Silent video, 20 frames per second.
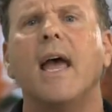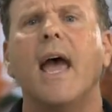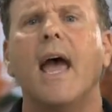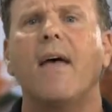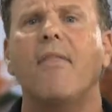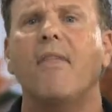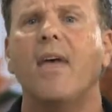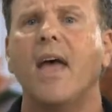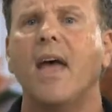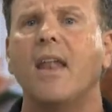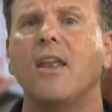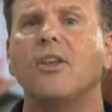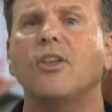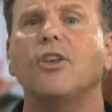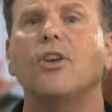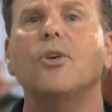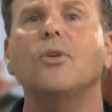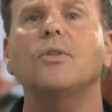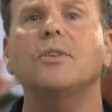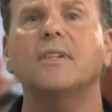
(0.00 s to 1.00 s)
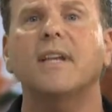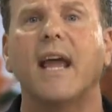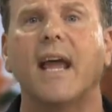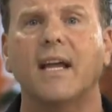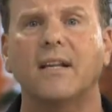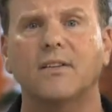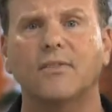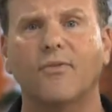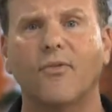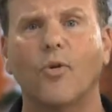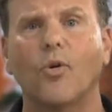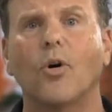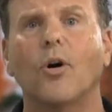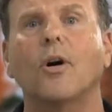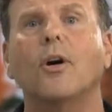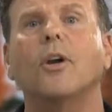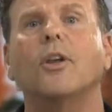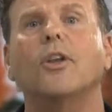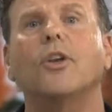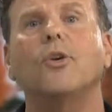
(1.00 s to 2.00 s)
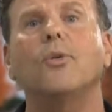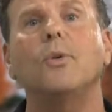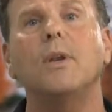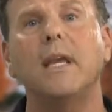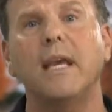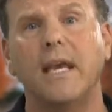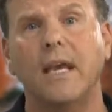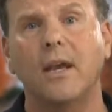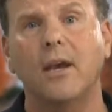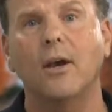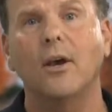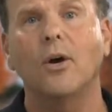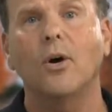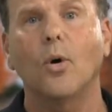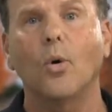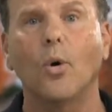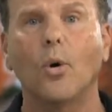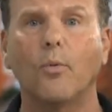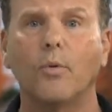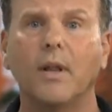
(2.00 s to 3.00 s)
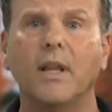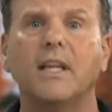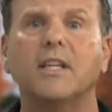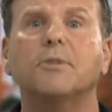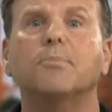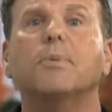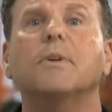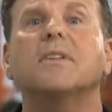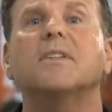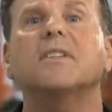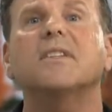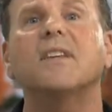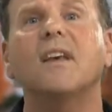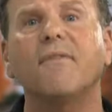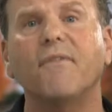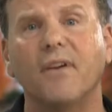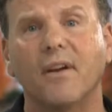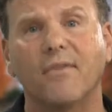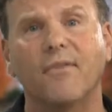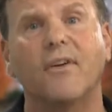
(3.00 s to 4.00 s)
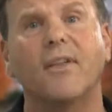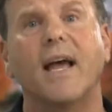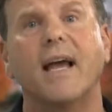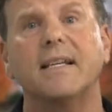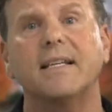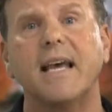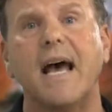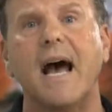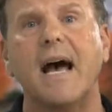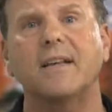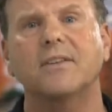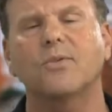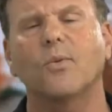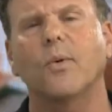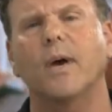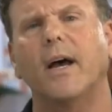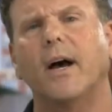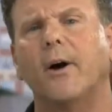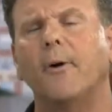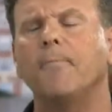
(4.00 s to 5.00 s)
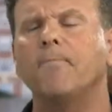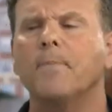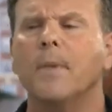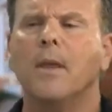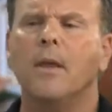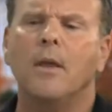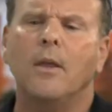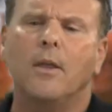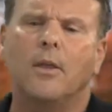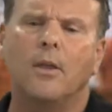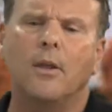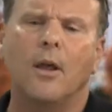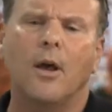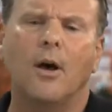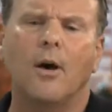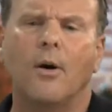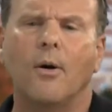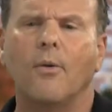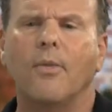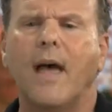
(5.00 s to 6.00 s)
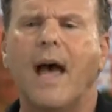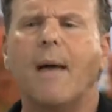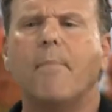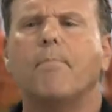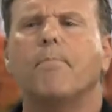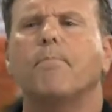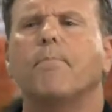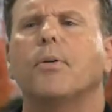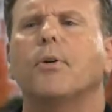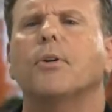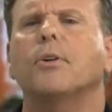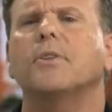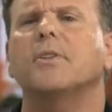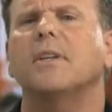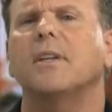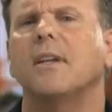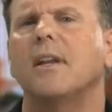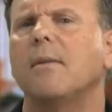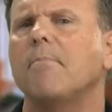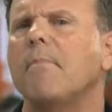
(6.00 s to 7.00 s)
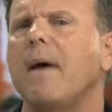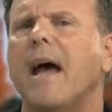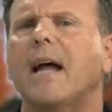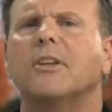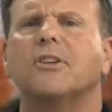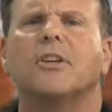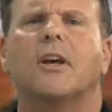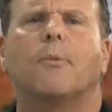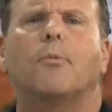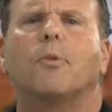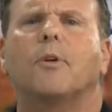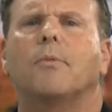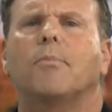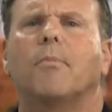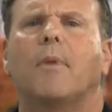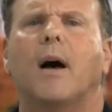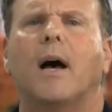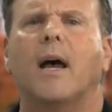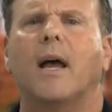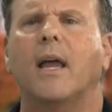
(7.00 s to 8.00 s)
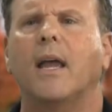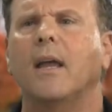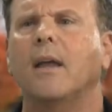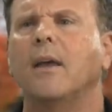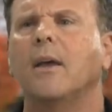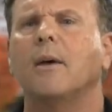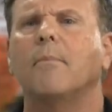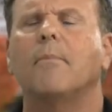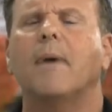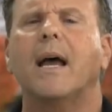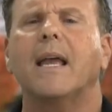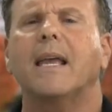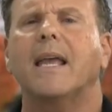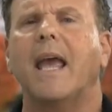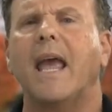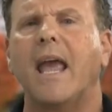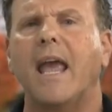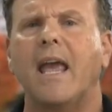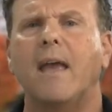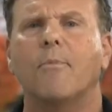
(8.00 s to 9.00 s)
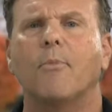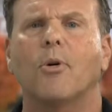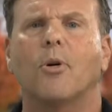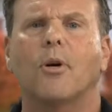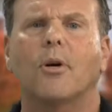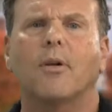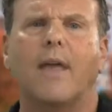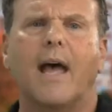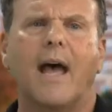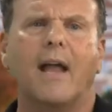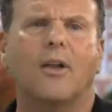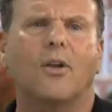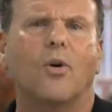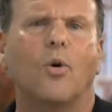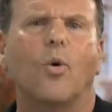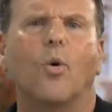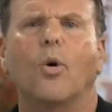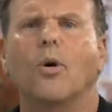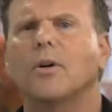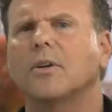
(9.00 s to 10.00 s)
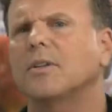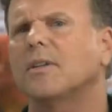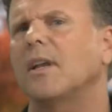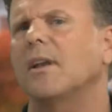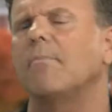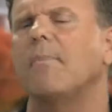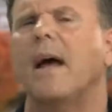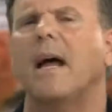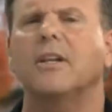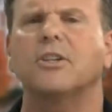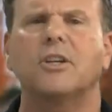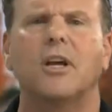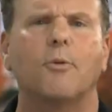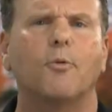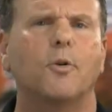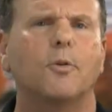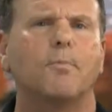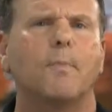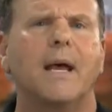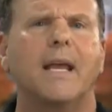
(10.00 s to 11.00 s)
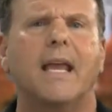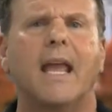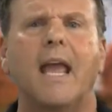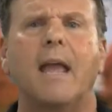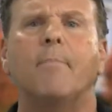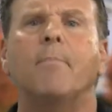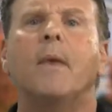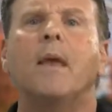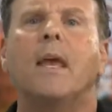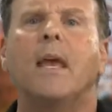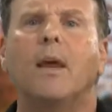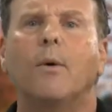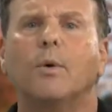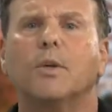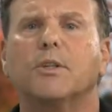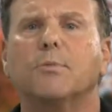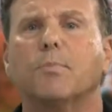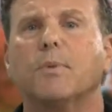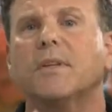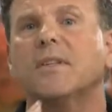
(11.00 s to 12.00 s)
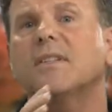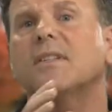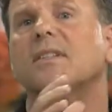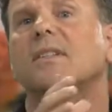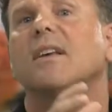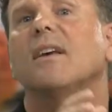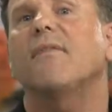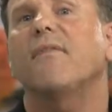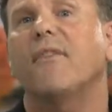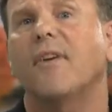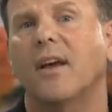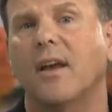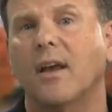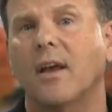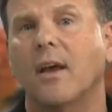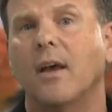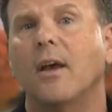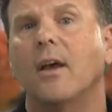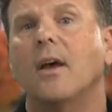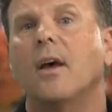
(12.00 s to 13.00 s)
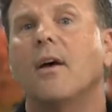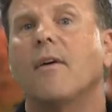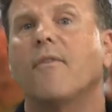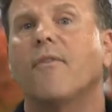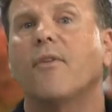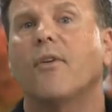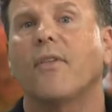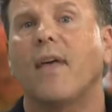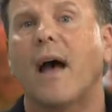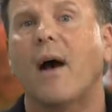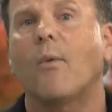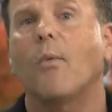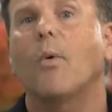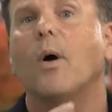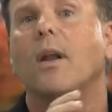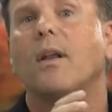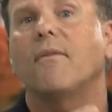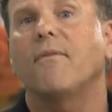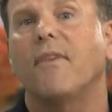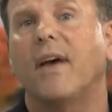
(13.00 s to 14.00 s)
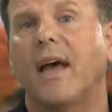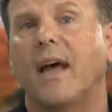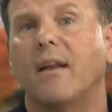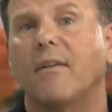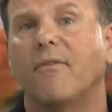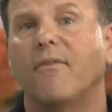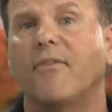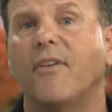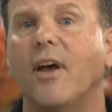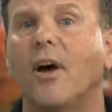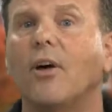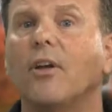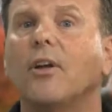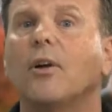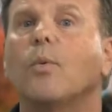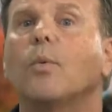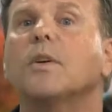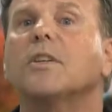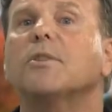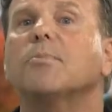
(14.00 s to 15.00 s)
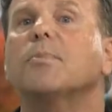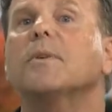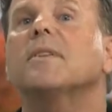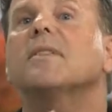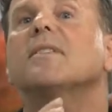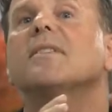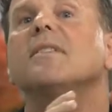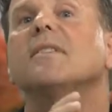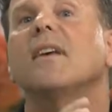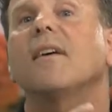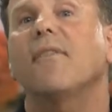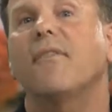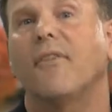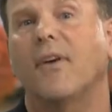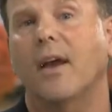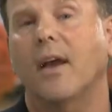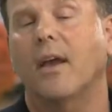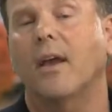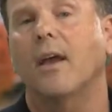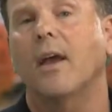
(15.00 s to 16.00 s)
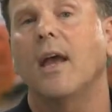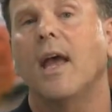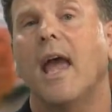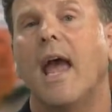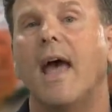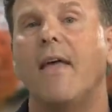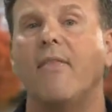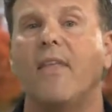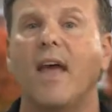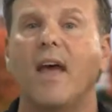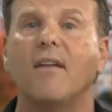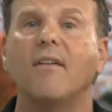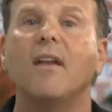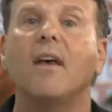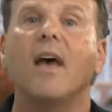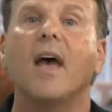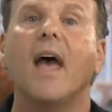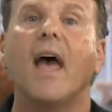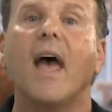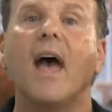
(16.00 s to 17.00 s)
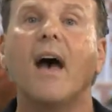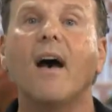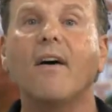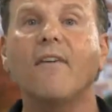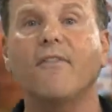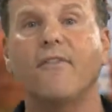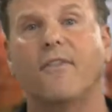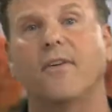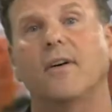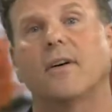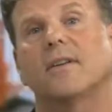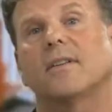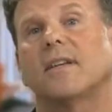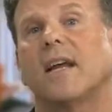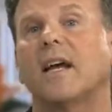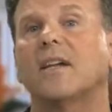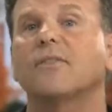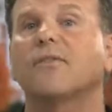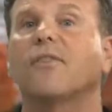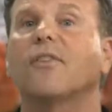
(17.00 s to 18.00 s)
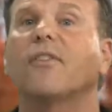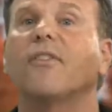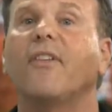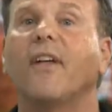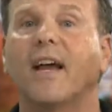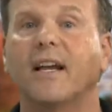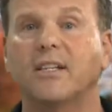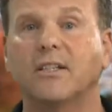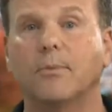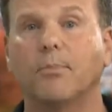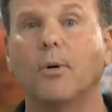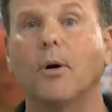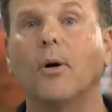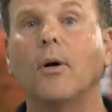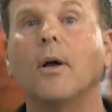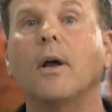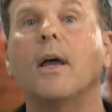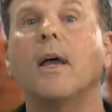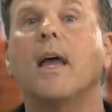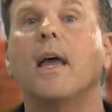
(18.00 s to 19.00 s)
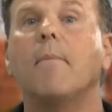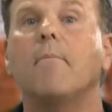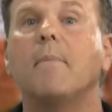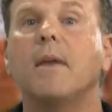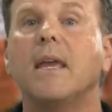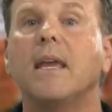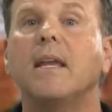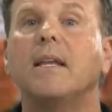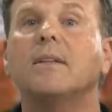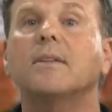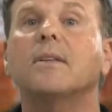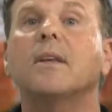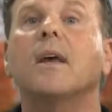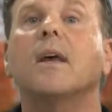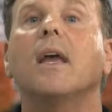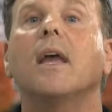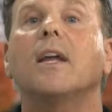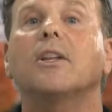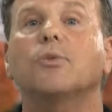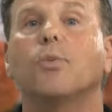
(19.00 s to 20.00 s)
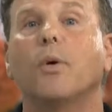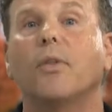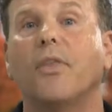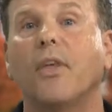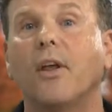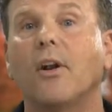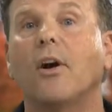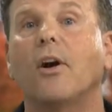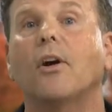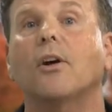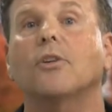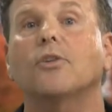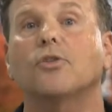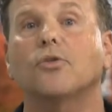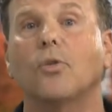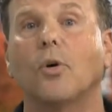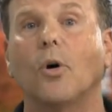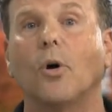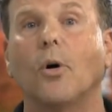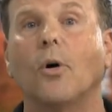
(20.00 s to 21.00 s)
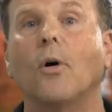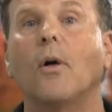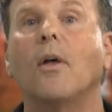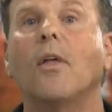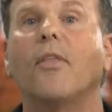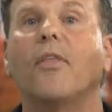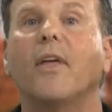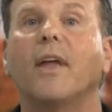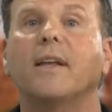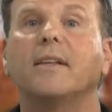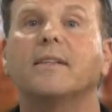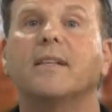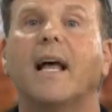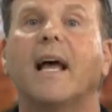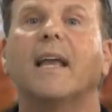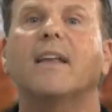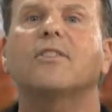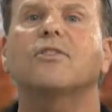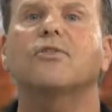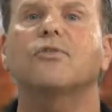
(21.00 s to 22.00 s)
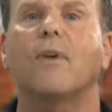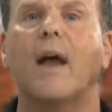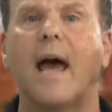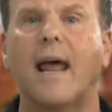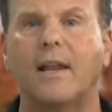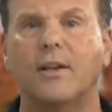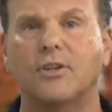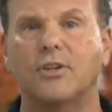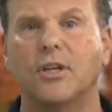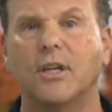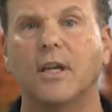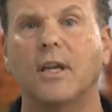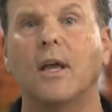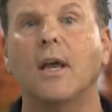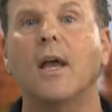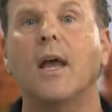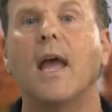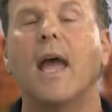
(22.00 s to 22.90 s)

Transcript: And then U stands for unique, or really specific for that task. Well, you know, that person didn't match up with my game, or that course didn't match up with my game. It was specific for that one event. Failure was specific. And then F stands for flexible. It means it's within our control. Things like strategy.